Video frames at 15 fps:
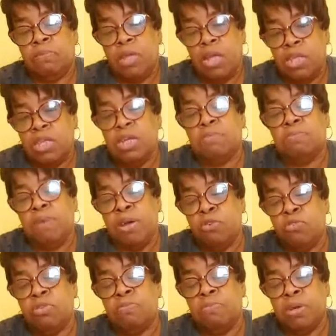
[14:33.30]
I think
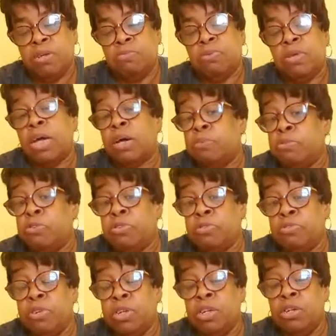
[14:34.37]
Michael's Impeccable is
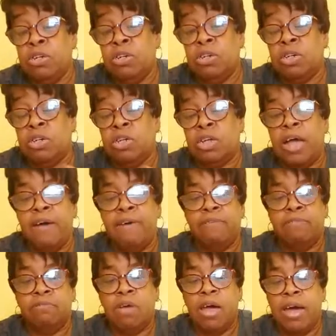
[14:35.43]
really good. I
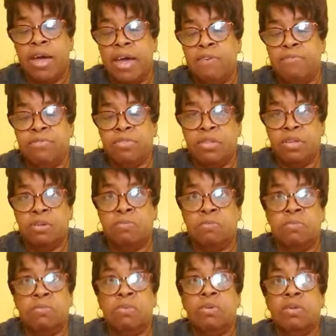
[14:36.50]
have some.
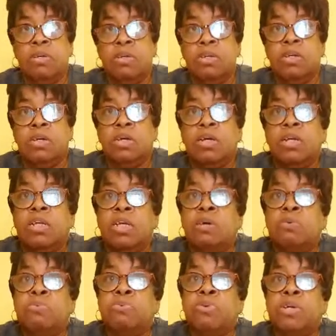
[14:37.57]

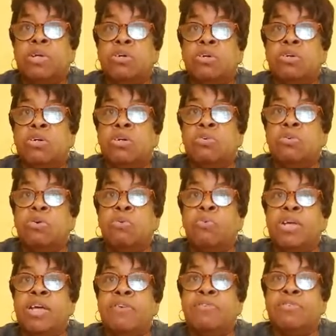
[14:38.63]
They're pretty good, or
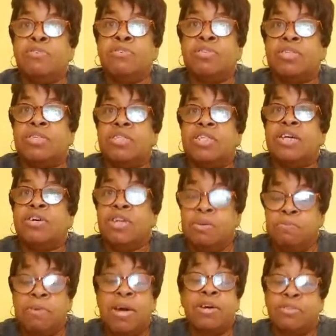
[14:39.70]
whatever's on sale
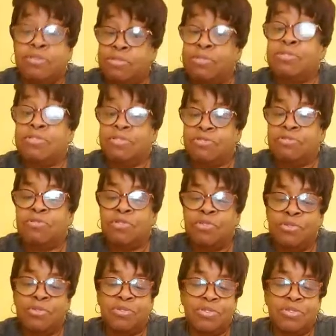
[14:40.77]
at Michael's. True.